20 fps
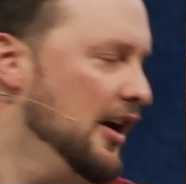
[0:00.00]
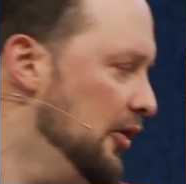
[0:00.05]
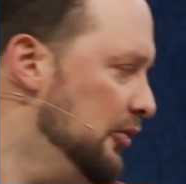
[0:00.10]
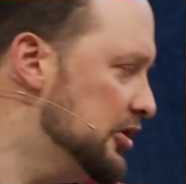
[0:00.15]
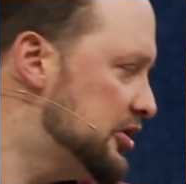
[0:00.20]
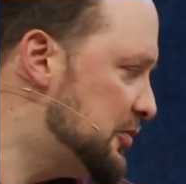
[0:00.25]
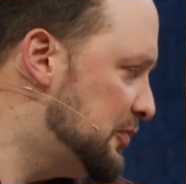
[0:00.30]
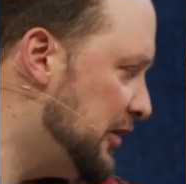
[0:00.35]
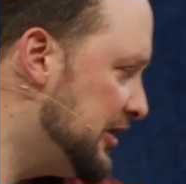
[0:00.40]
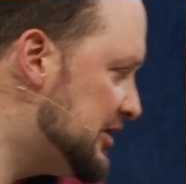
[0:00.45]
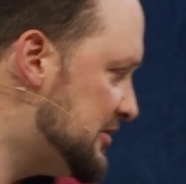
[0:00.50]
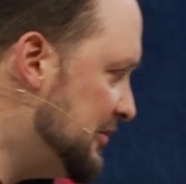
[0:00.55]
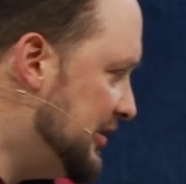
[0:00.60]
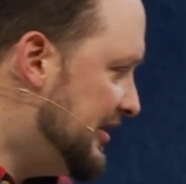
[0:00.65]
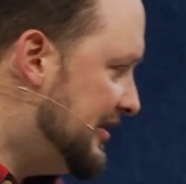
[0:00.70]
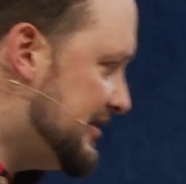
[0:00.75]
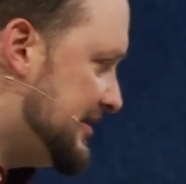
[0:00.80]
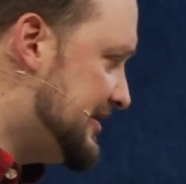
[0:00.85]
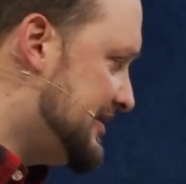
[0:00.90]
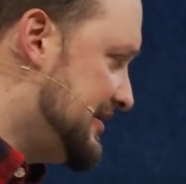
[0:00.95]
Which brings me
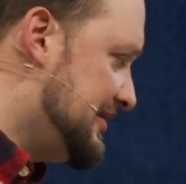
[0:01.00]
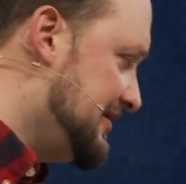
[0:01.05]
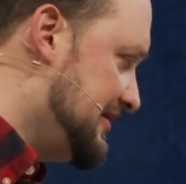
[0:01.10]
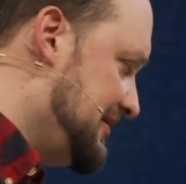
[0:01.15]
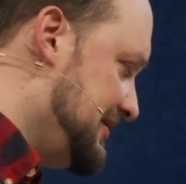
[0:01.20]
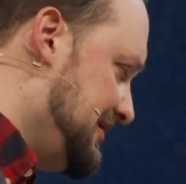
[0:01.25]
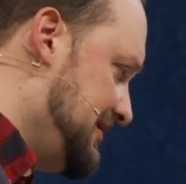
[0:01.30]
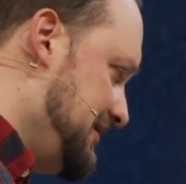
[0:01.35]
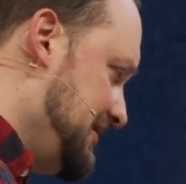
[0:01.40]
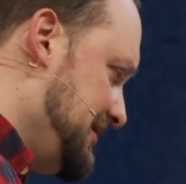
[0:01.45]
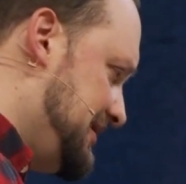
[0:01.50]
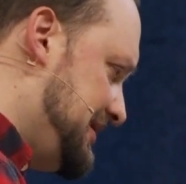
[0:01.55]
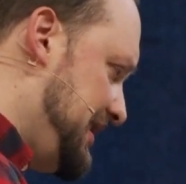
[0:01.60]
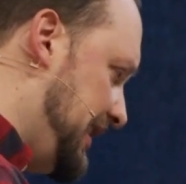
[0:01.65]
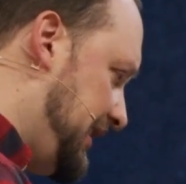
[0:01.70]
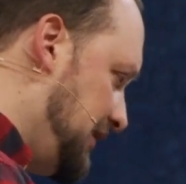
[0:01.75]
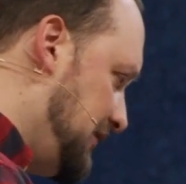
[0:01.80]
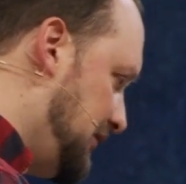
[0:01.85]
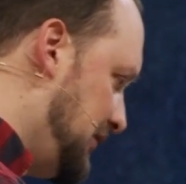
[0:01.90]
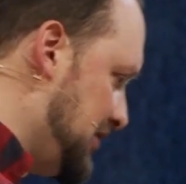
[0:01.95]
to this second